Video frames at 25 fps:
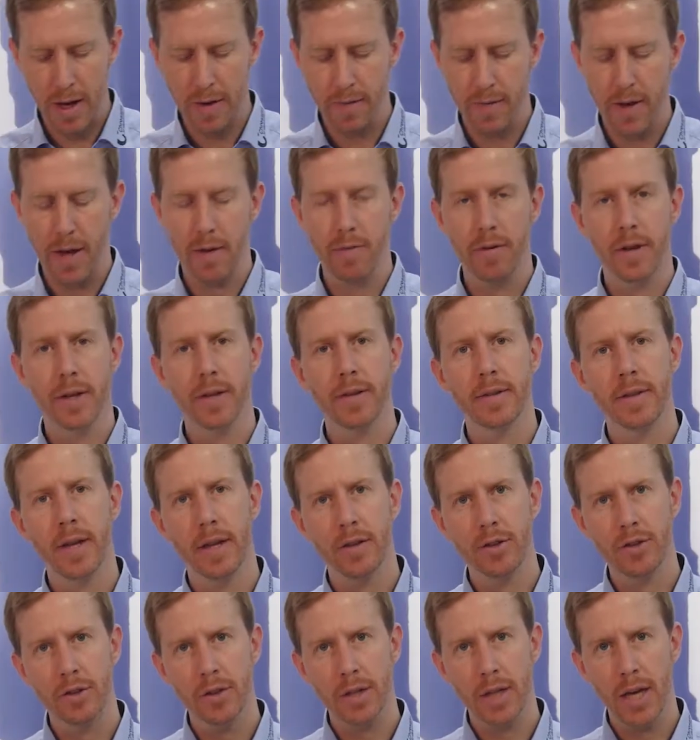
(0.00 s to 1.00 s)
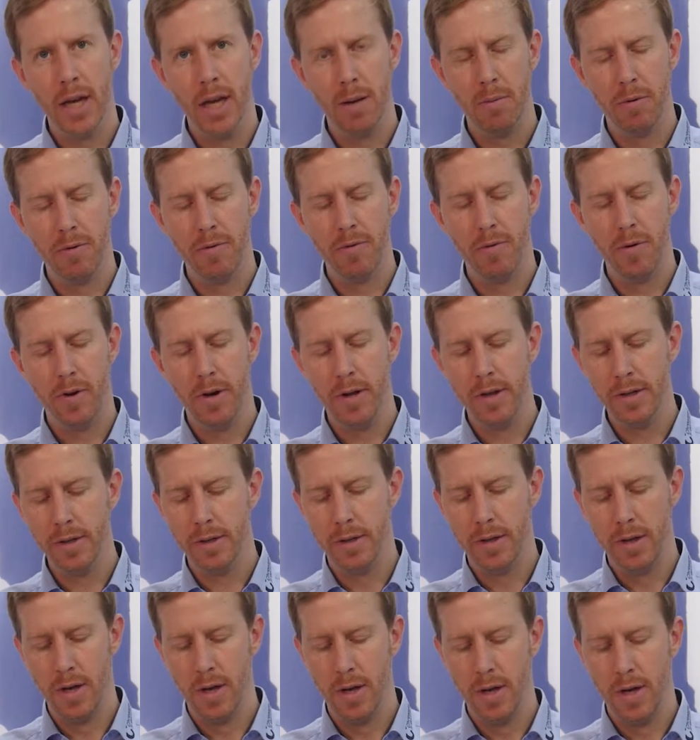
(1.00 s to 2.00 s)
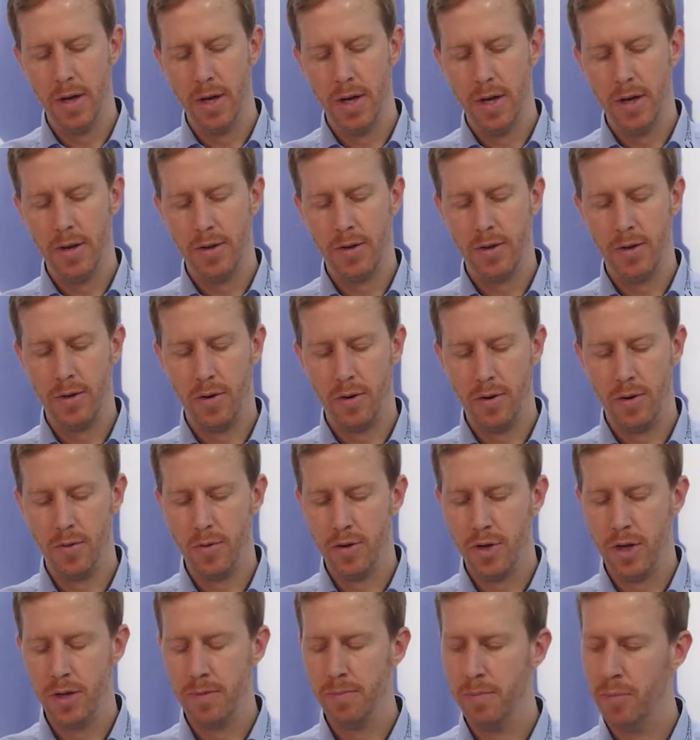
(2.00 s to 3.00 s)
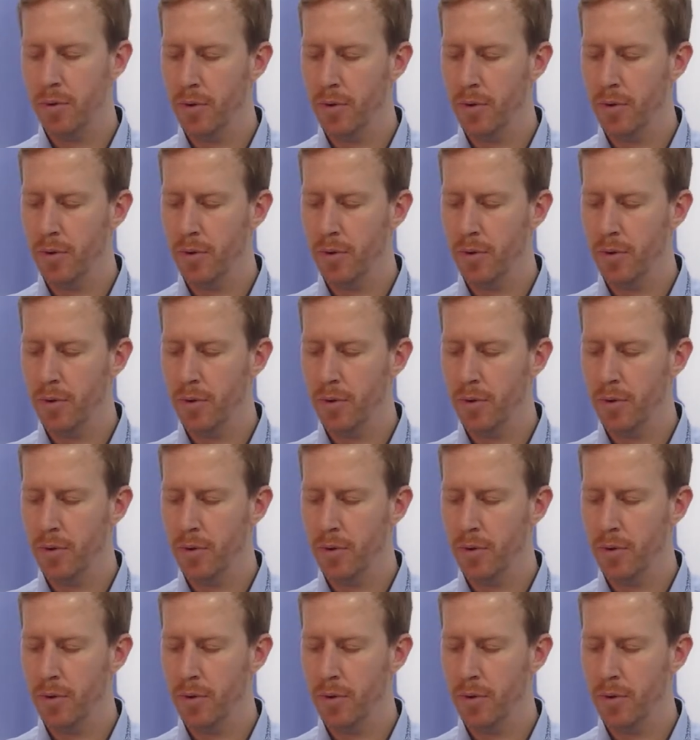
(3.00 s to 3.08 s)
and we have an extension cable for it. So you just